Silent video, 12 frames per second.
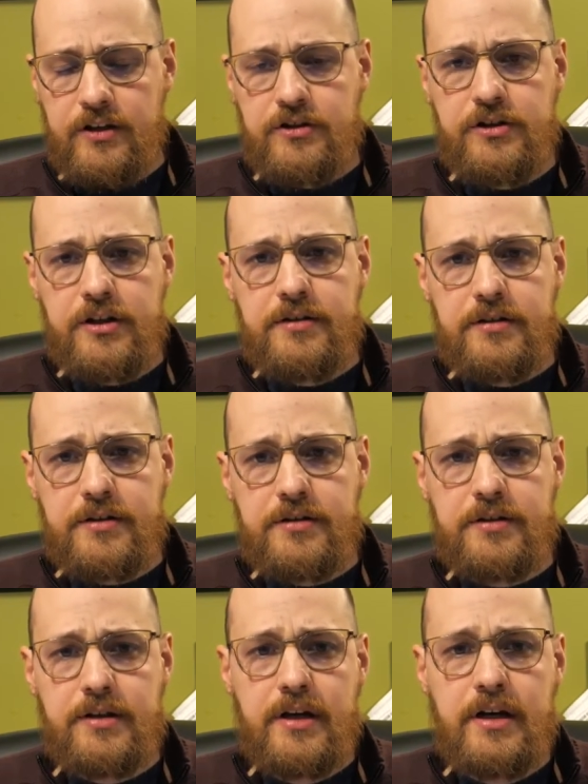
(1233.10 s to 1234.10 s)

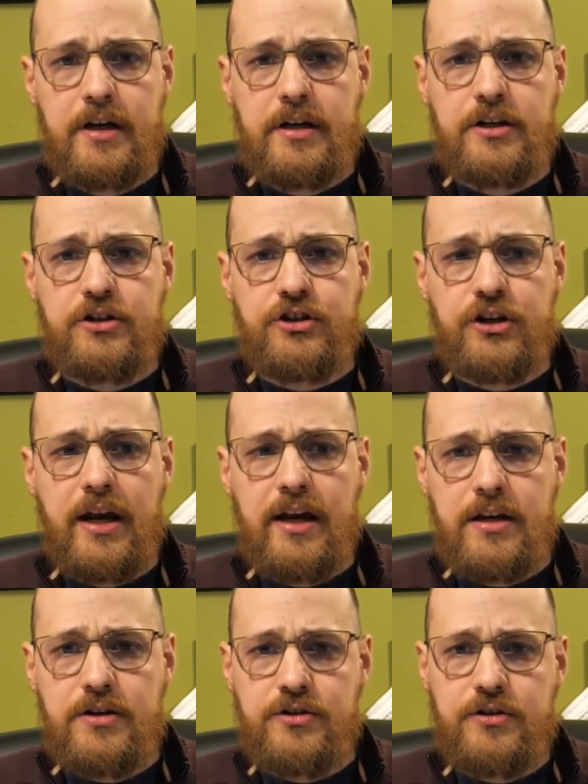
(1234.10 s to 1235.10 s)
Jesus
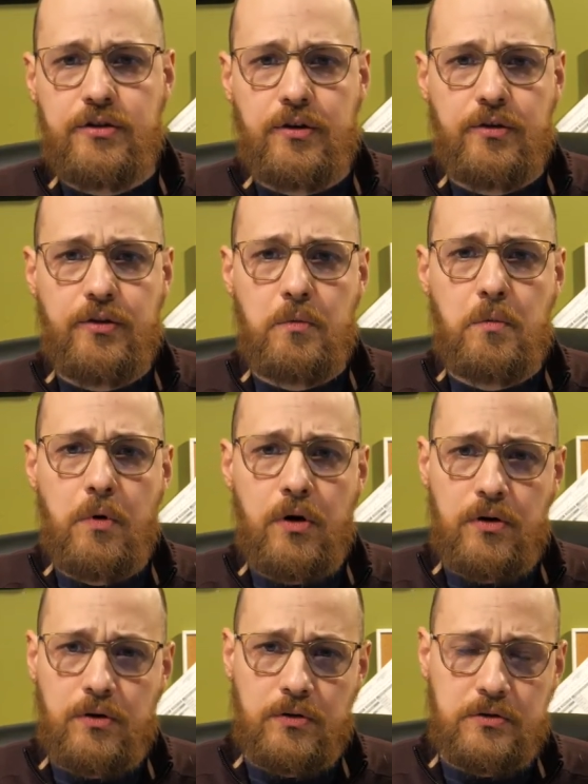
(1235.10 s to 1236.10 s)
changed the
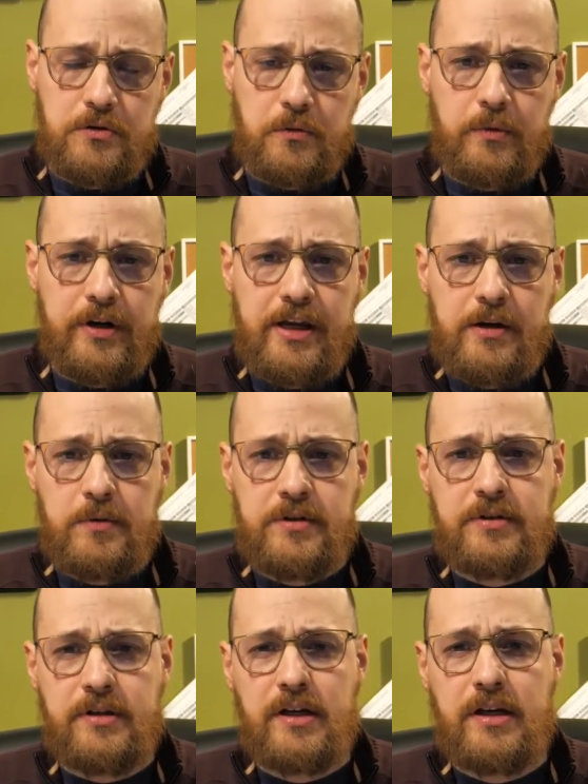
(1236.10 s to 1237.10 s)
world when he
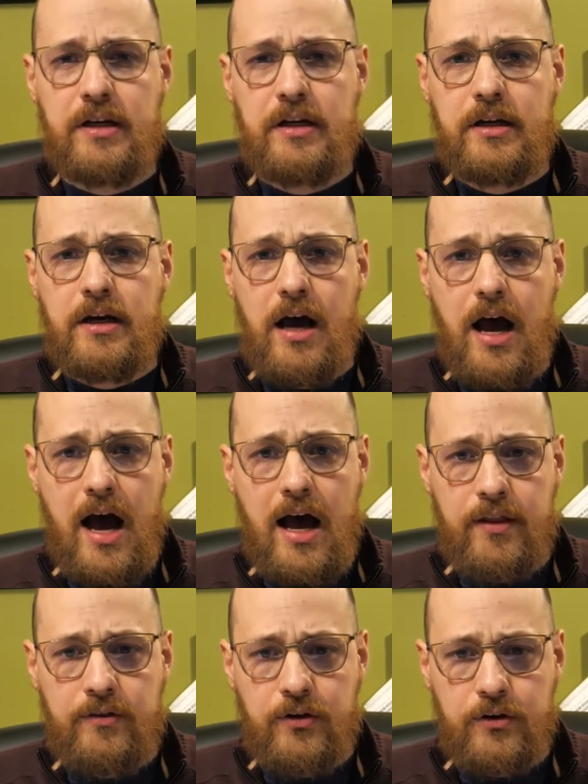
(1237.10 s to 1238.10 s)
was
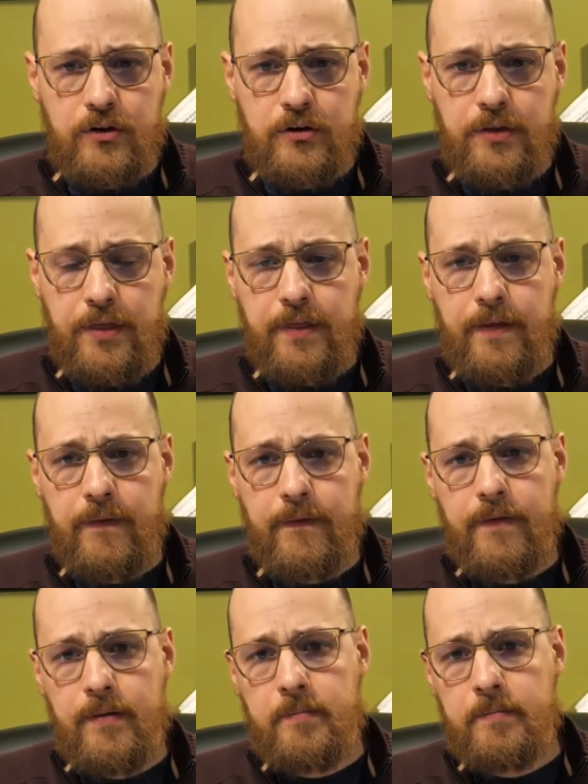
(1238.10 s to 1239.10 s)
on earth.
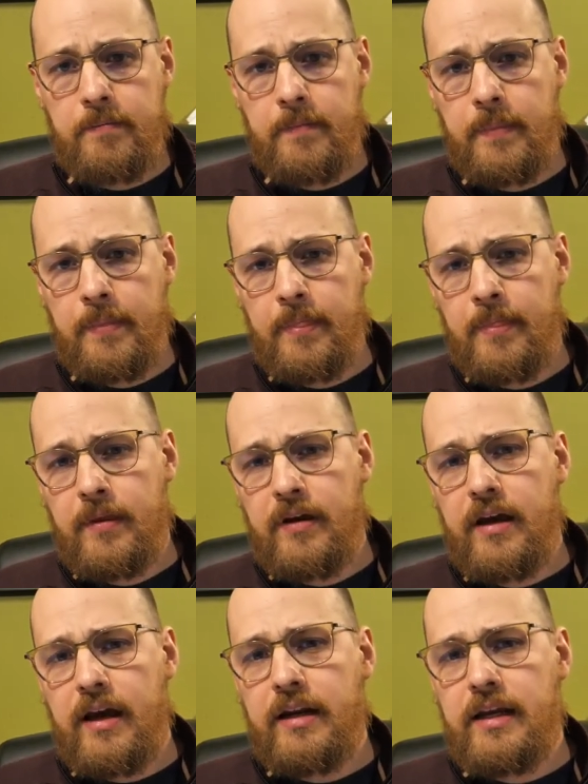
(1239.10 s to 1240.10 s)

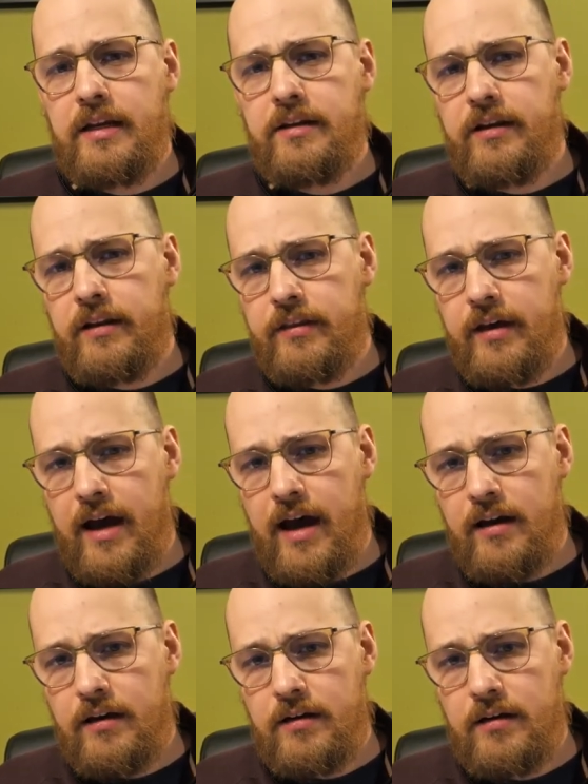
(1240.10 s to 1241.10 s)
And he did
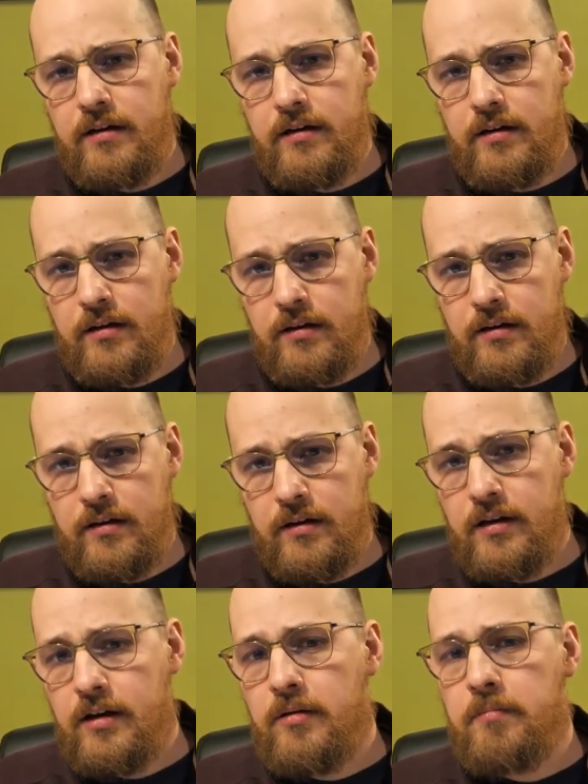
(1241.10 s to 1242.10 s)
that
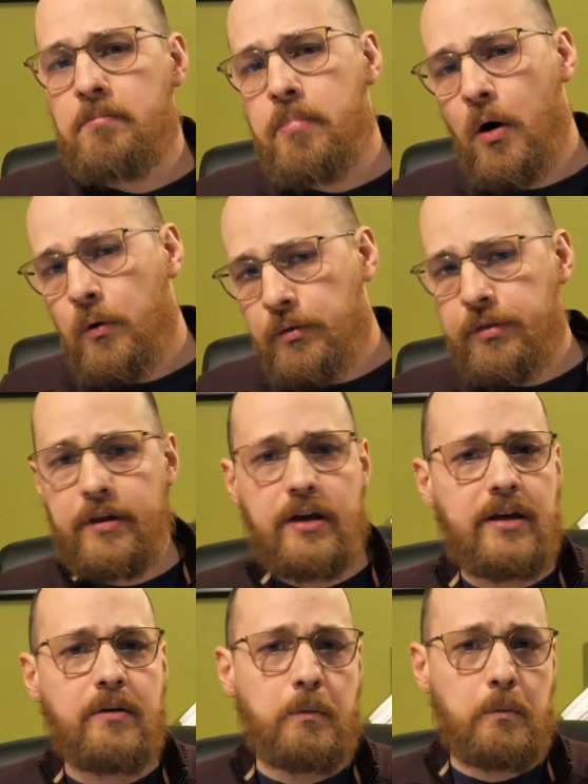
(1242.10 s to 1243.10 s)
both
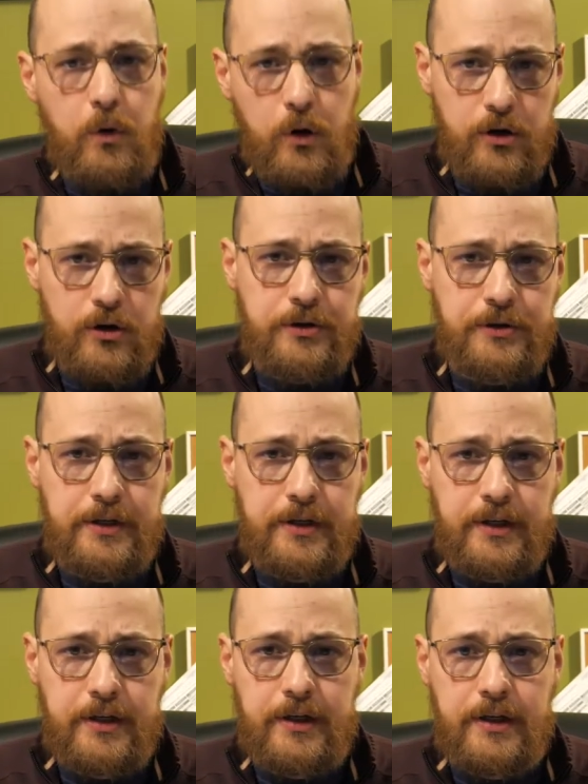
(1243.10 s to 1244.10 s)
in word
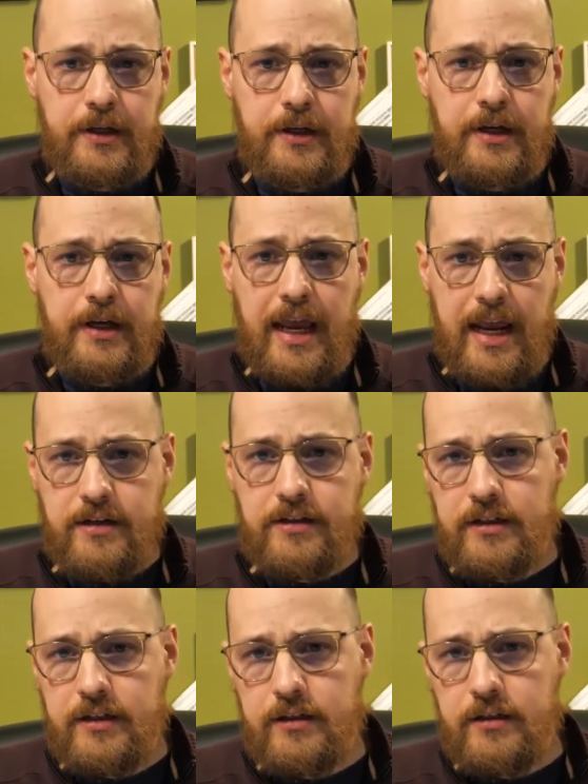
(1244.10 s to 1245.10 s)
and
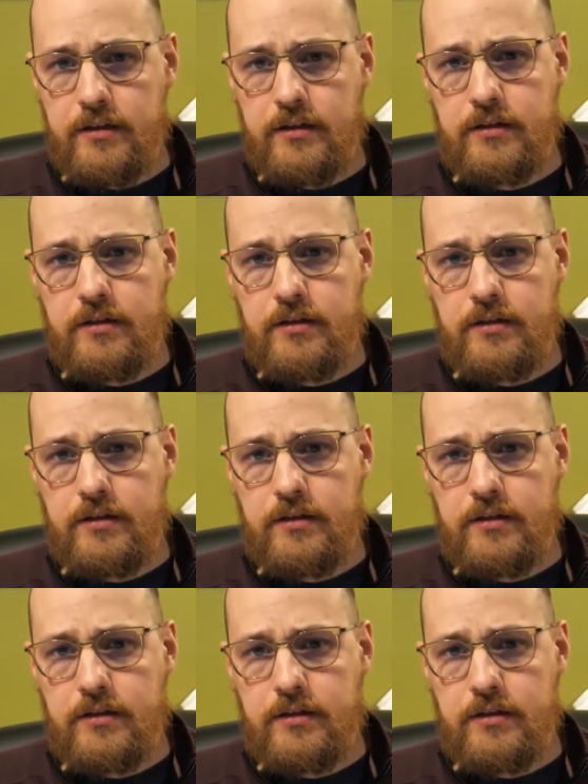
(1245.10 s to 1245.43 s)
deed.